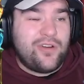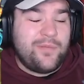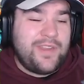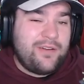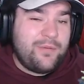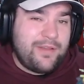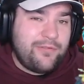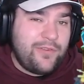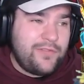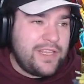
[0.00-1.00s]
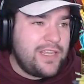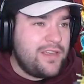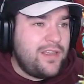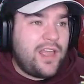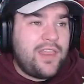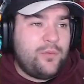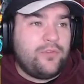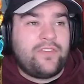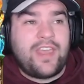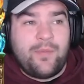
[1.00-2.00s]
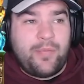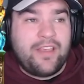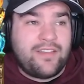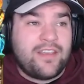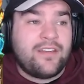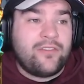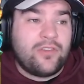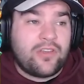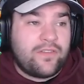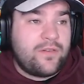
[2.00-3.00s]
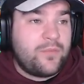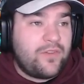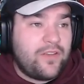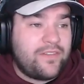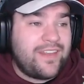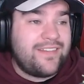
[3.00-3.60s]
him down to about 50. And then we'll just keep basicking until he goes into Berserk stance